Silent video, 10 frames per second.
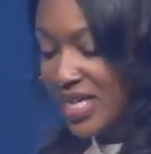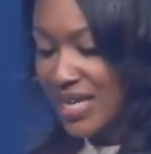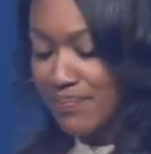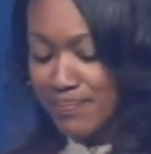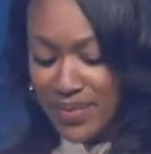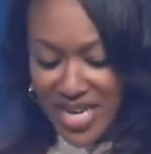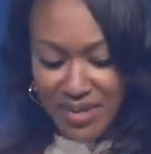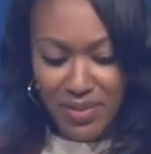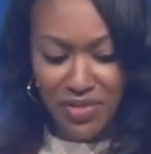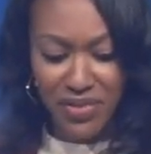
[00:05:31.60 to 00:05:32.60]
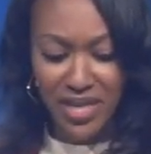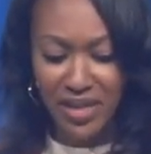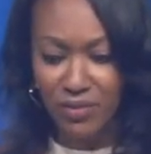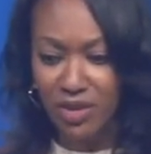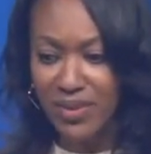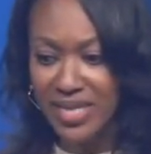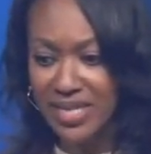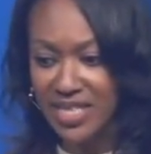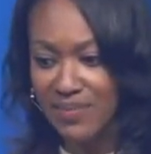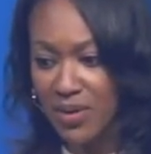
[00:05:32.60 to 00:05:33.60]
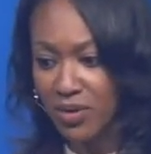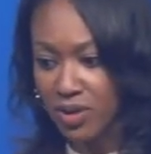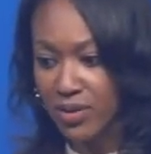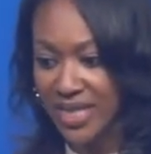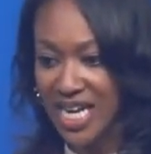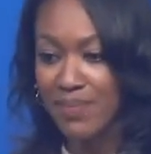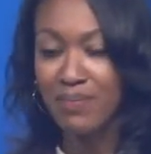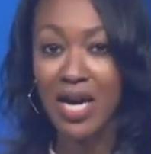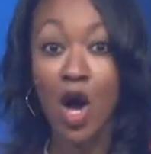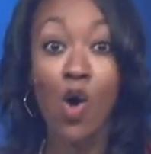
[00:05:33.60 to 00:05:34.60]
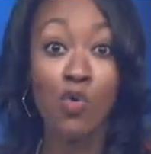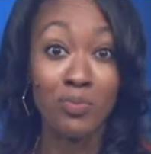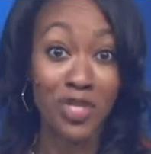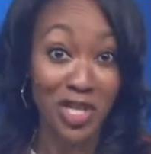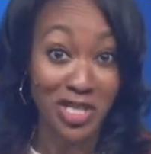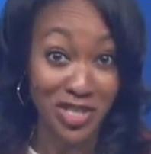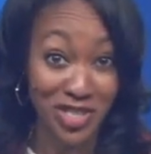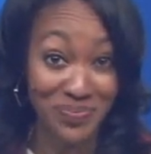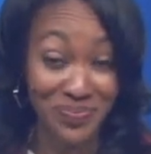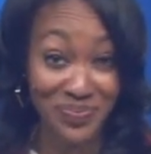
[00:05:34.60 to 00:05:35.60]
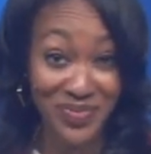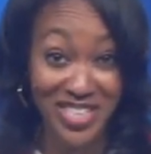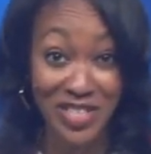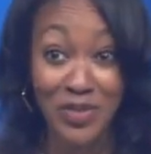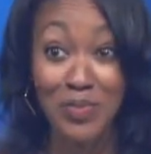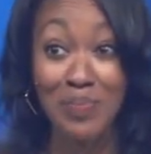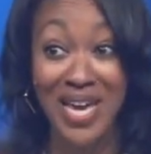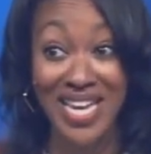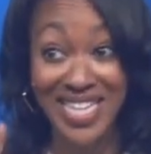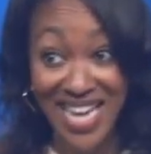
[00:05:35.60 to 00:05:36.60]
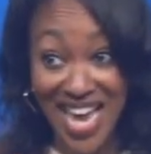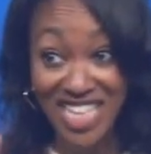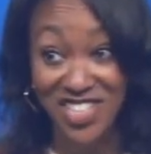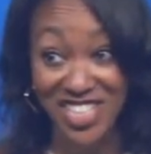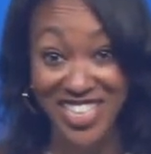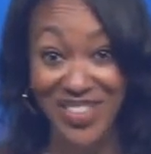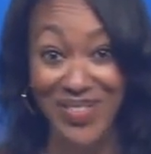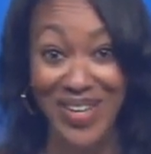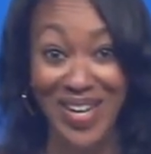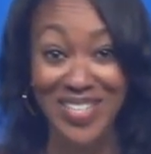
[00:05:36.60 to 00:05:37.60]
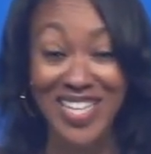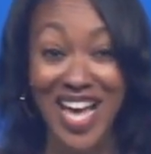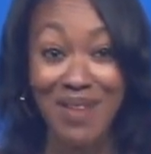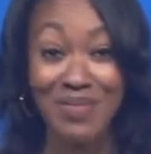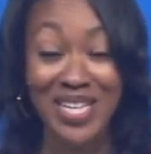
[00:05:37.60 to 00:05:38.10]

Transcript: it made me think and reminisce about growing up in my home church. You may catch it throughout our time